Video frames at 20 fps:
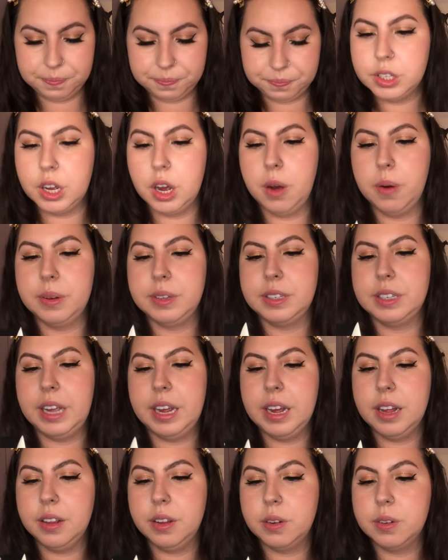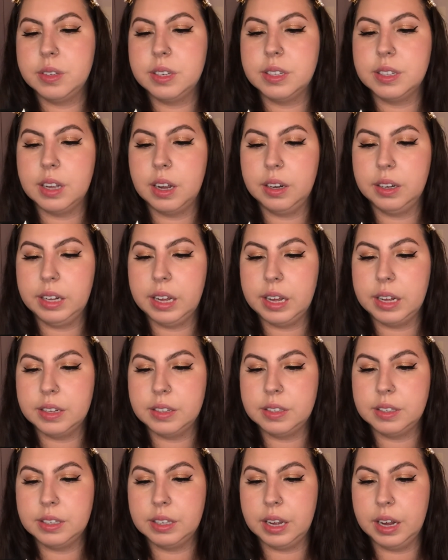So say hello to
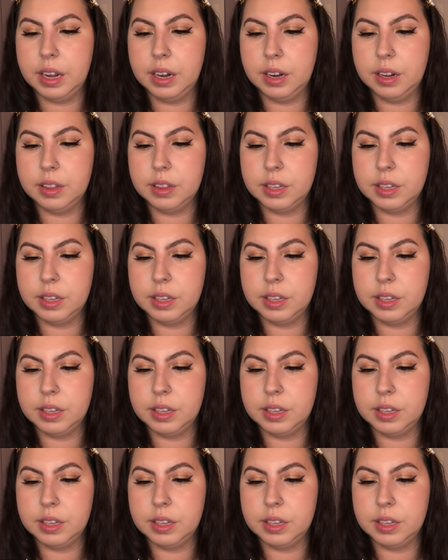sun-kissed skin.